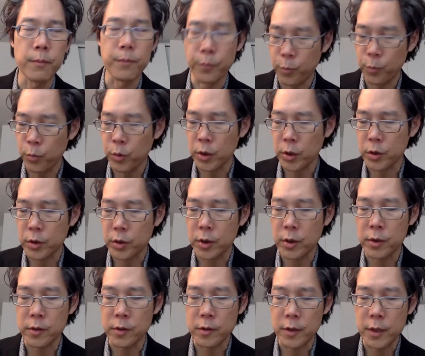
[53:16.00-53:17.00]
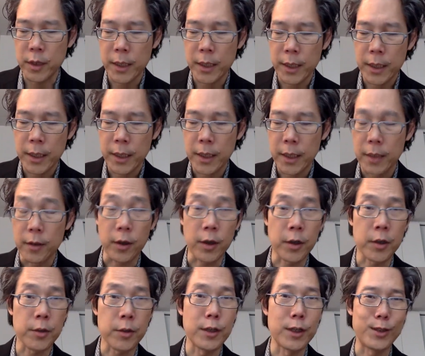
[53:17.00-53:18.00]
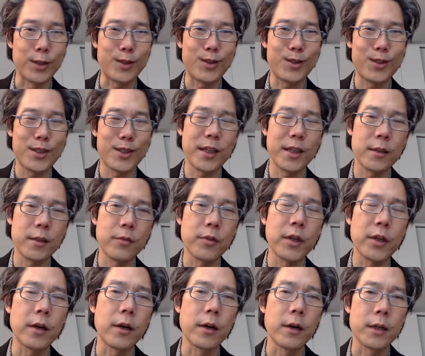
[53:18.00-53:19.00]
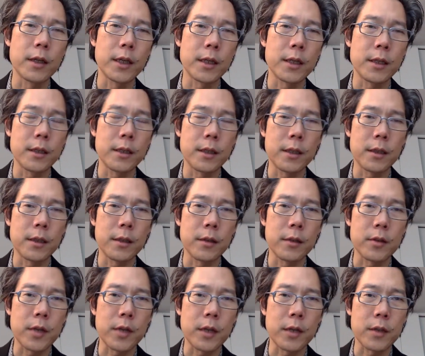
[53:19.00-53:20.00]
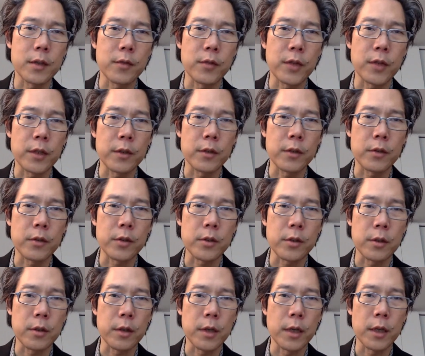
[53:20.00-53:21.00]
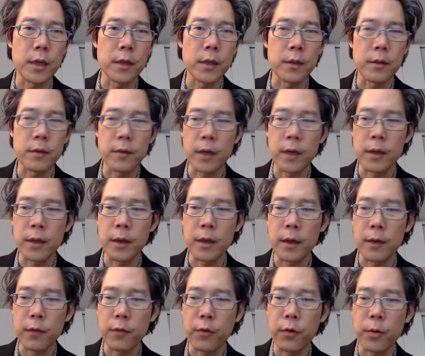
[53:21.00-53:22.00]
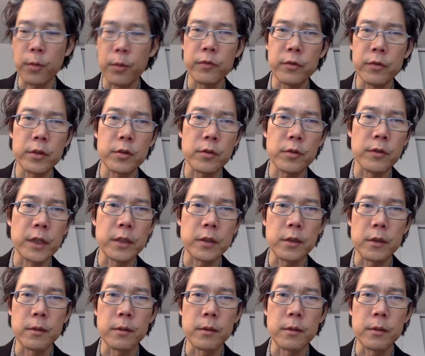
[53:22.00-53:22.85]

which is the current state of the art, I think, in the scientific literature on that form of intervention.